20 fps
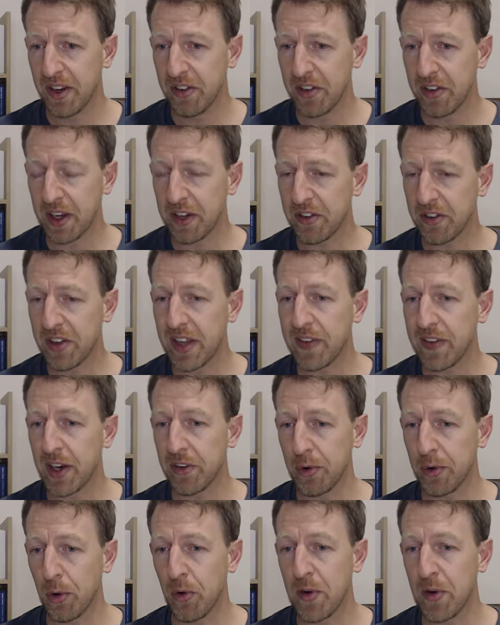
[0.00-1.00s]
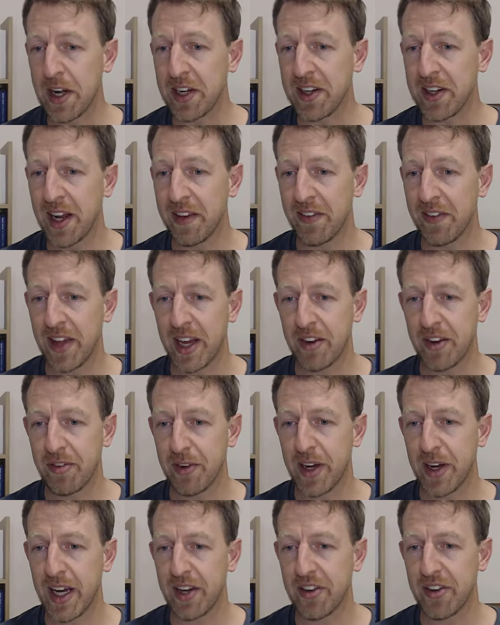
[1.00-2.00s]
So you can see that it's already done that,
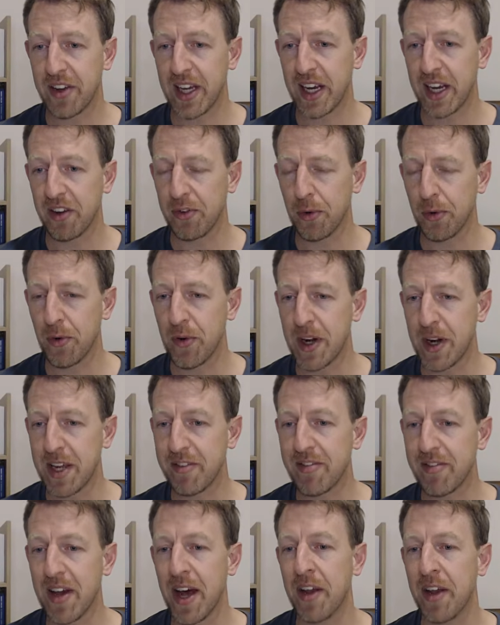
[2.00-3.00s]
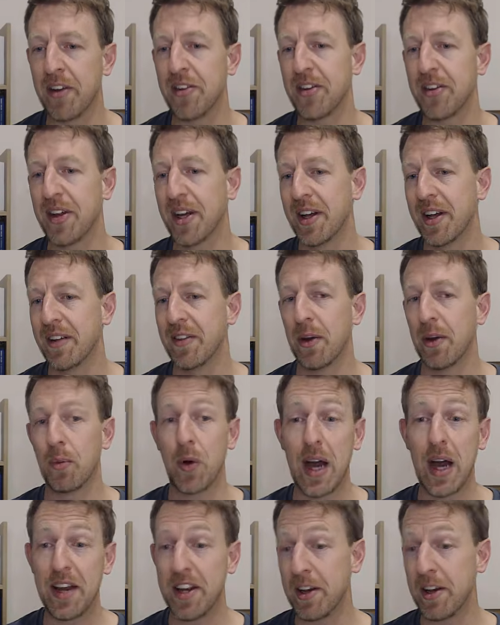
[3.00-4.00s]
right? Like it's already found that
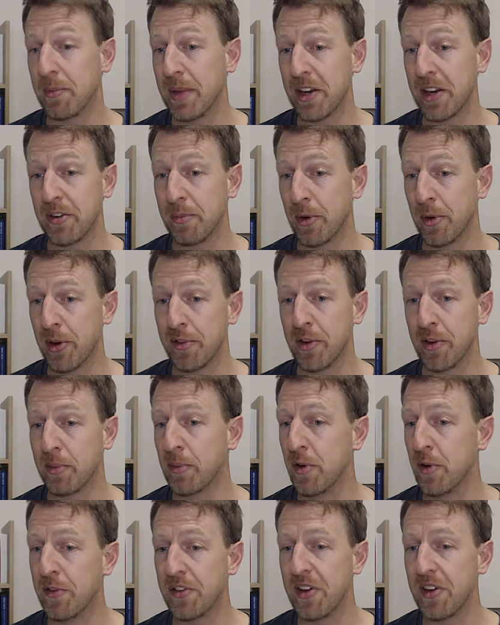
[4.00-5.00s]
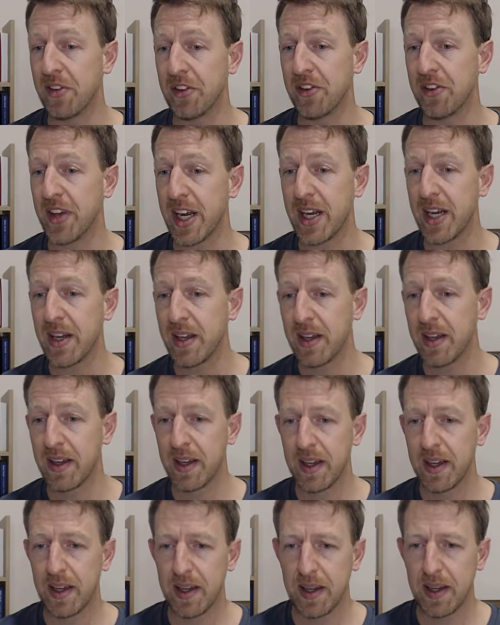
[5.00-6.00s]
white had a better move on move 17.
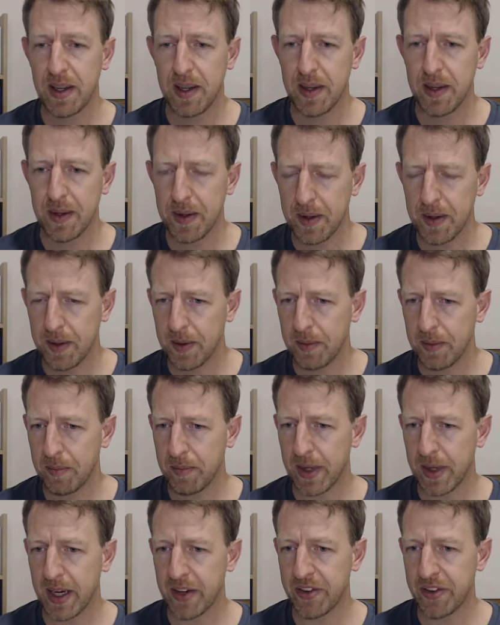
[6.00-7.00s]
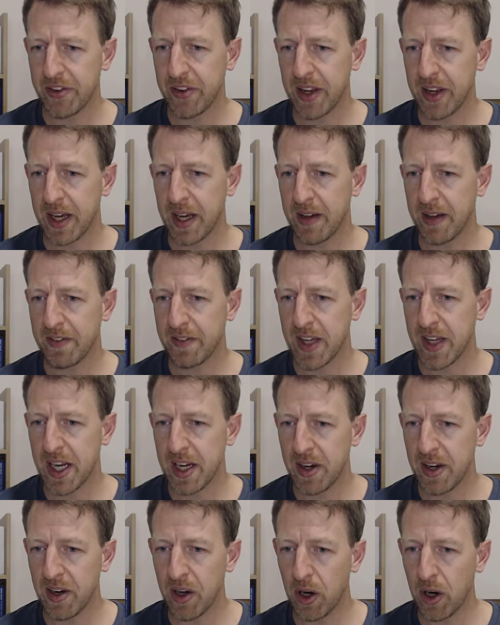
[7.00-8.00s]
But
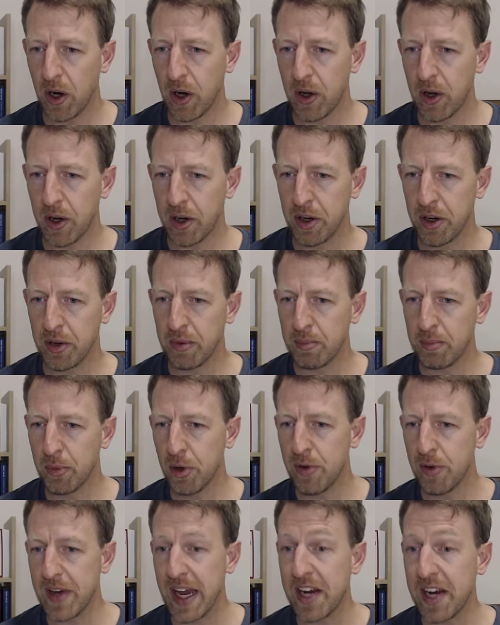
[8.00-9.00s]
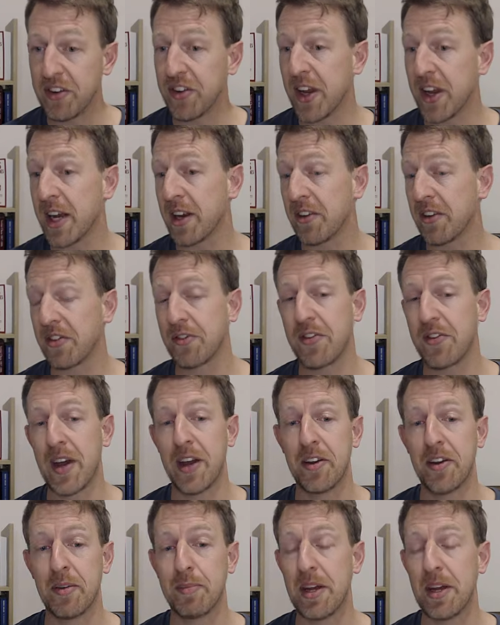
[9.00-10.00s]
then on move 18, it's
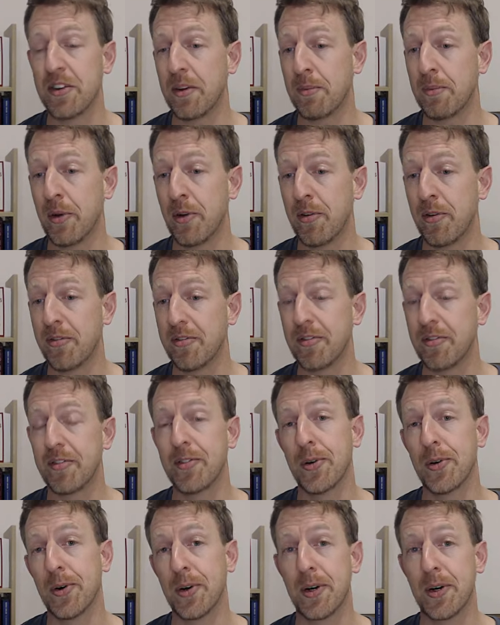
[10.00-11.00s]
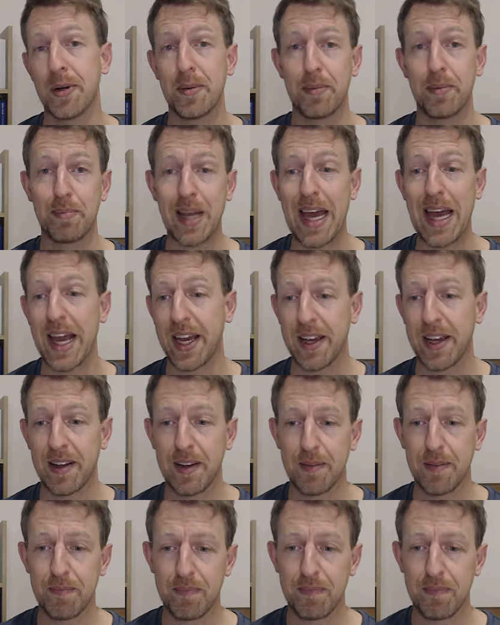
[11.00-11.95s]
found a better move for black.